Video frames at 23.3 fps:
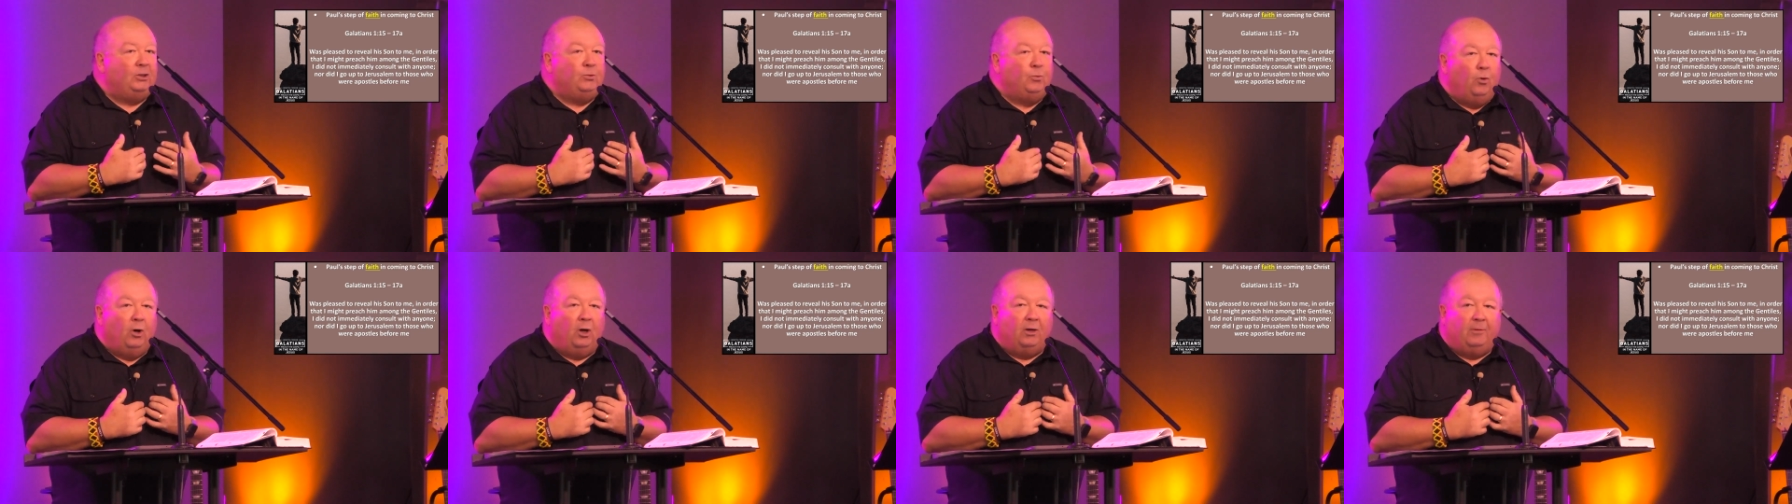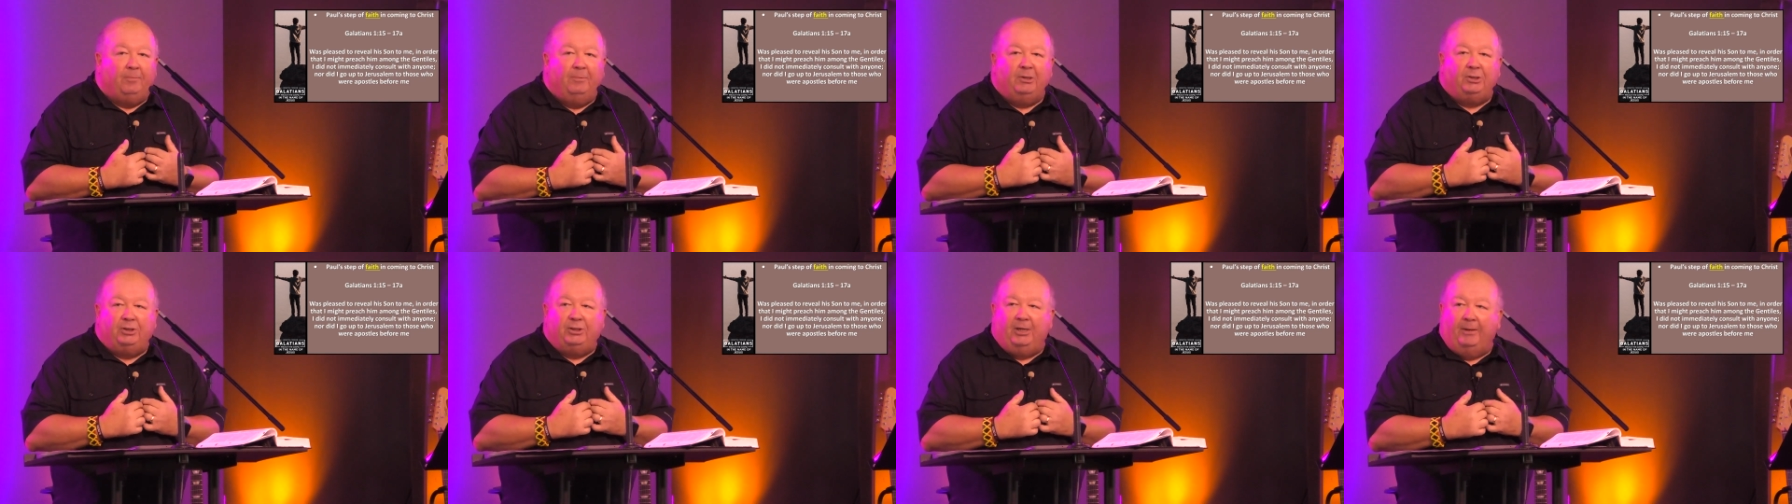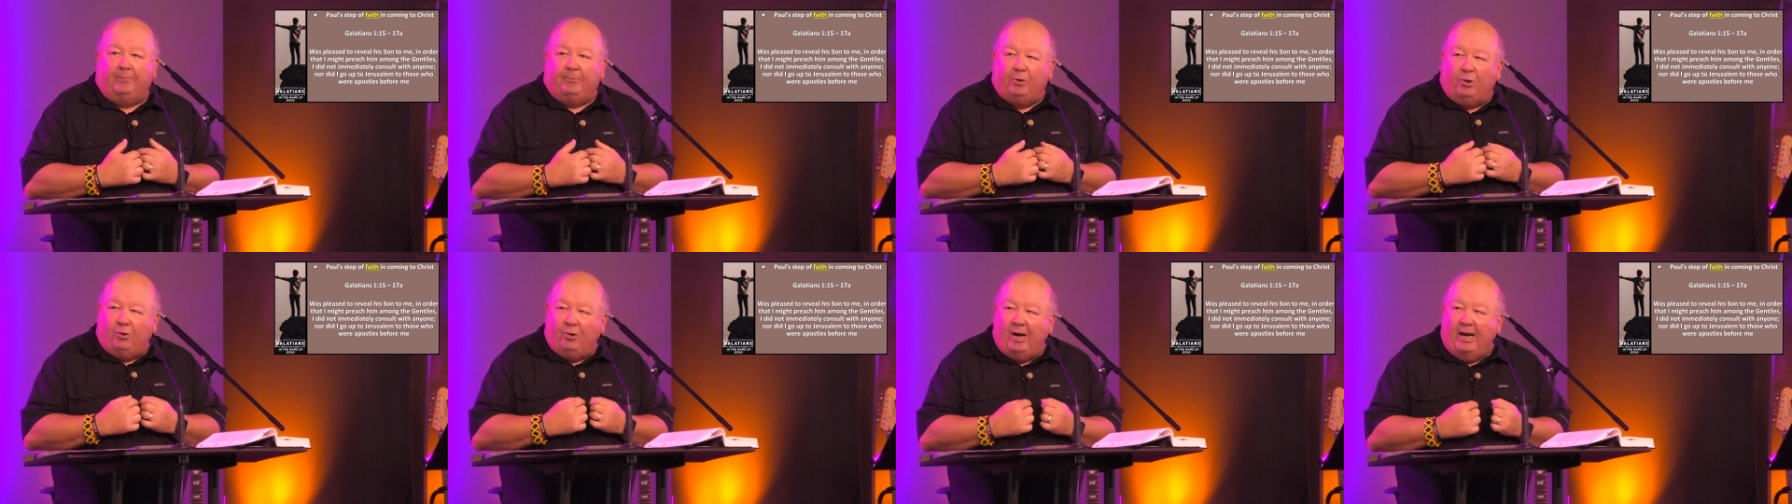
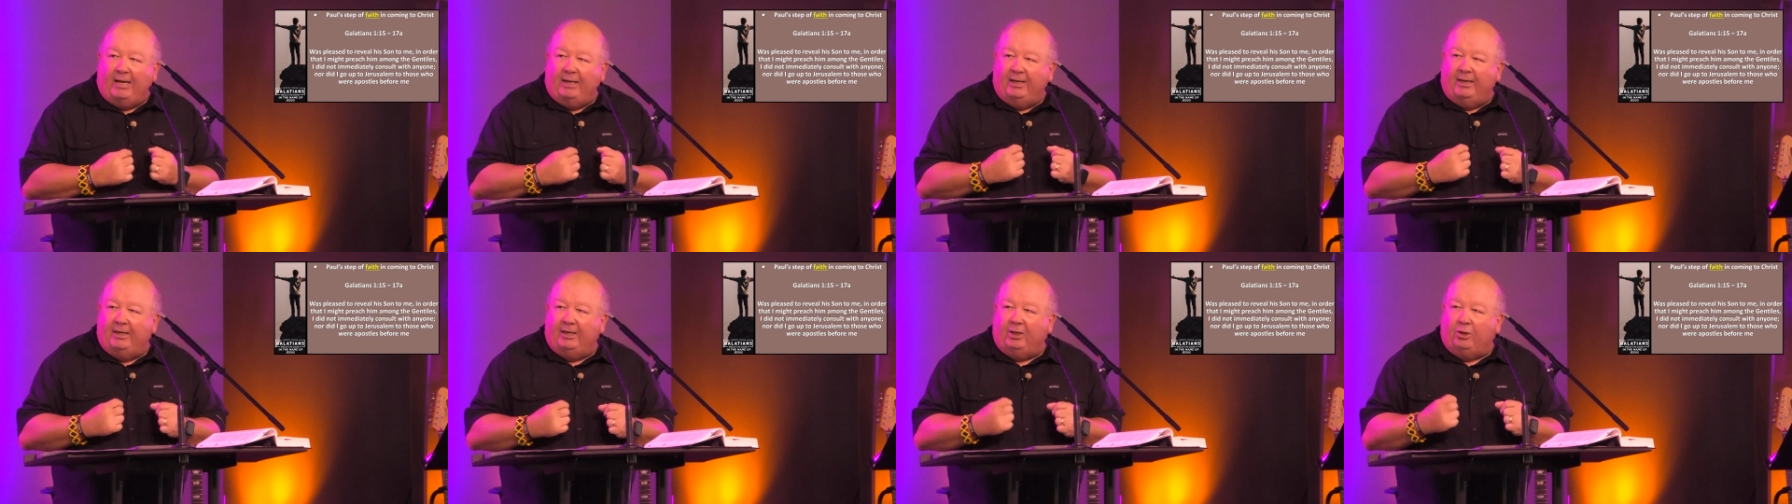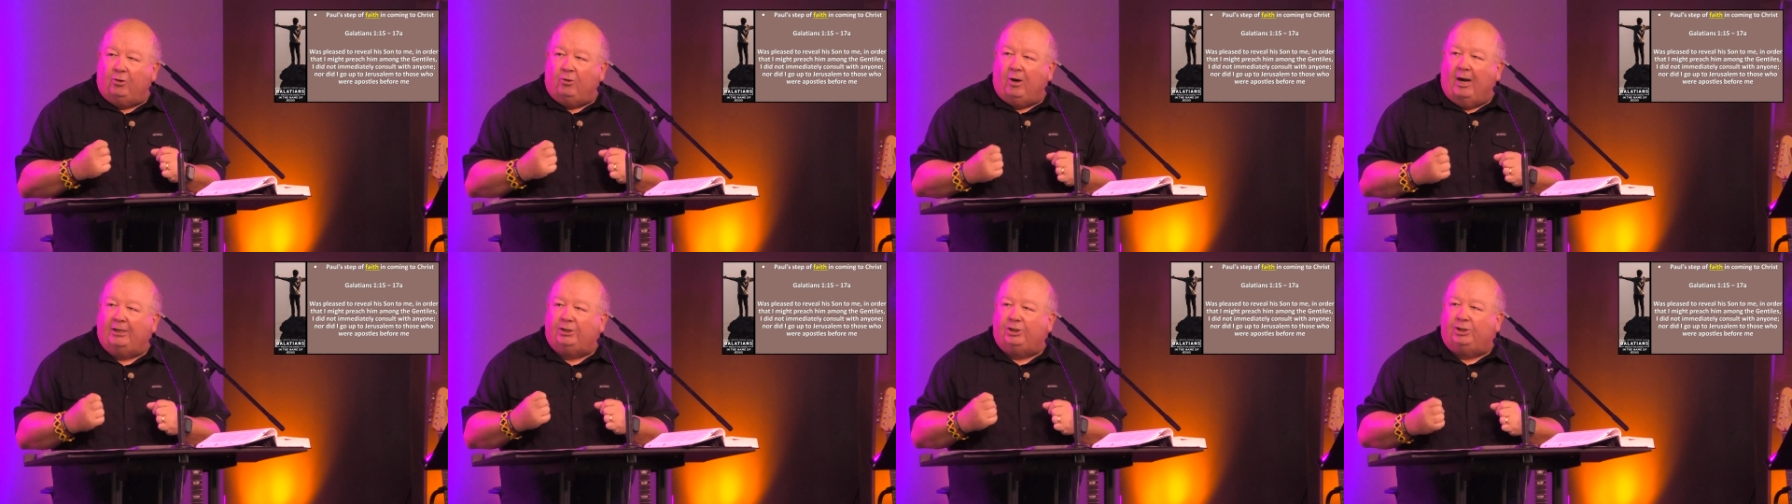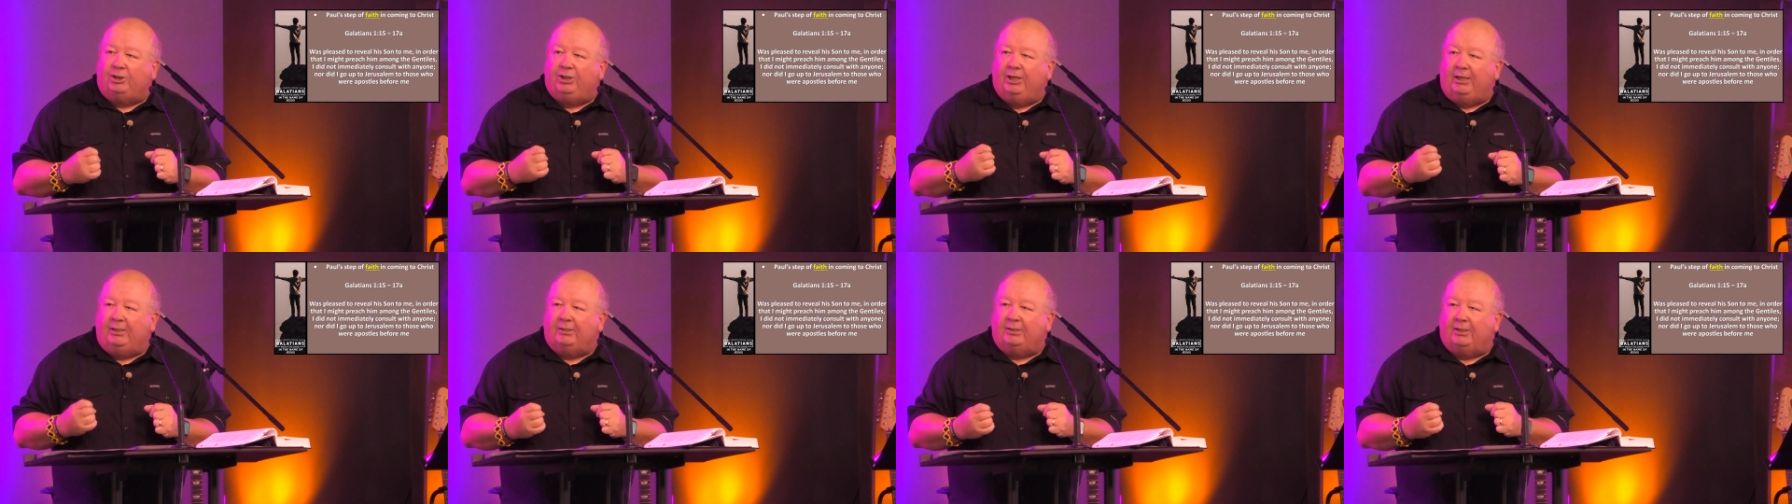workmanship created in Christ
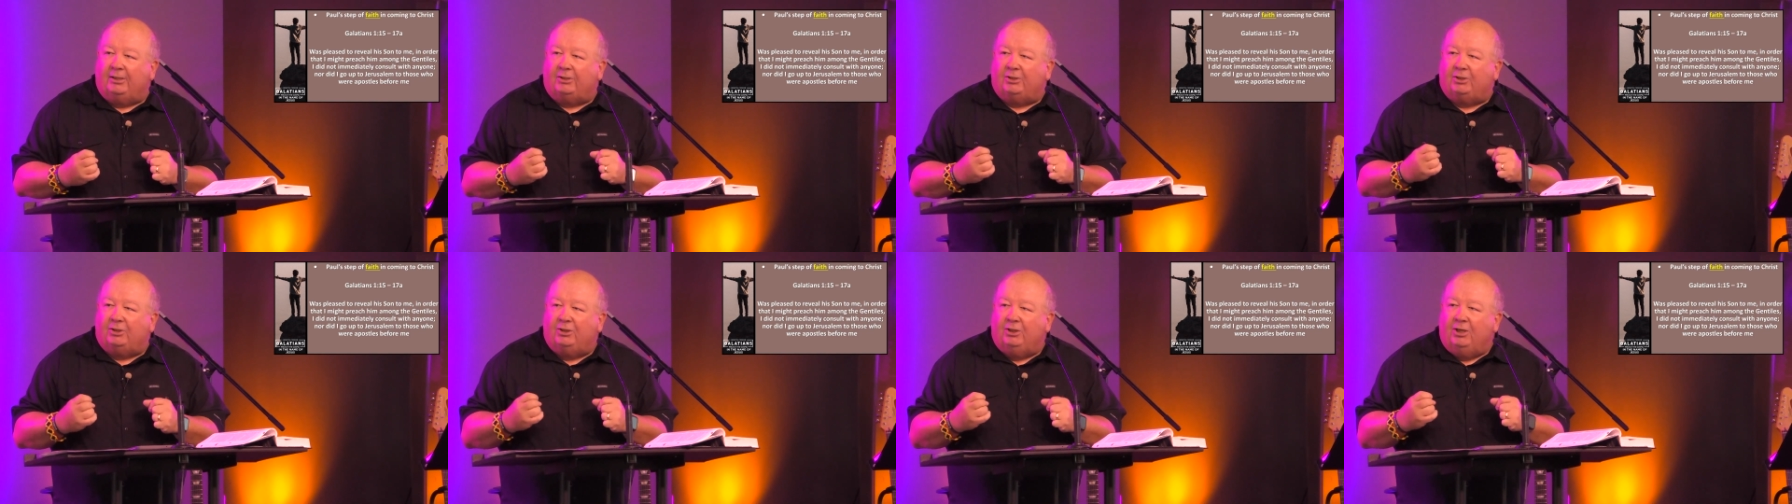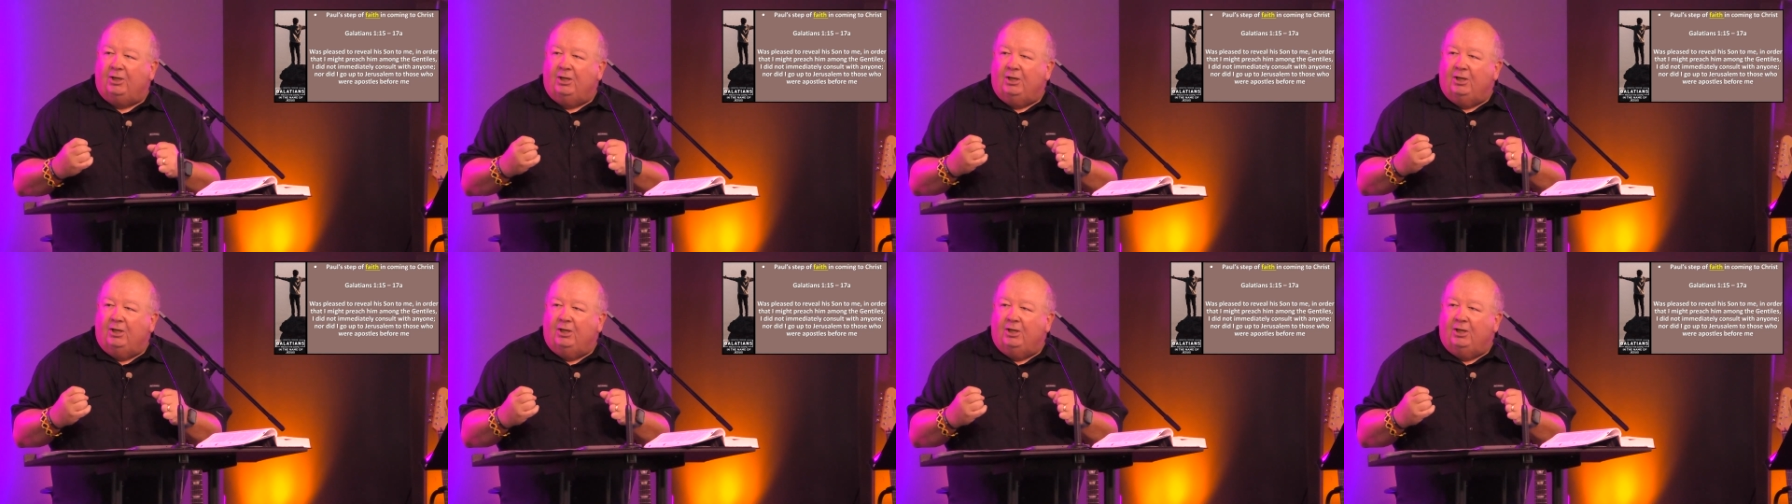Jesus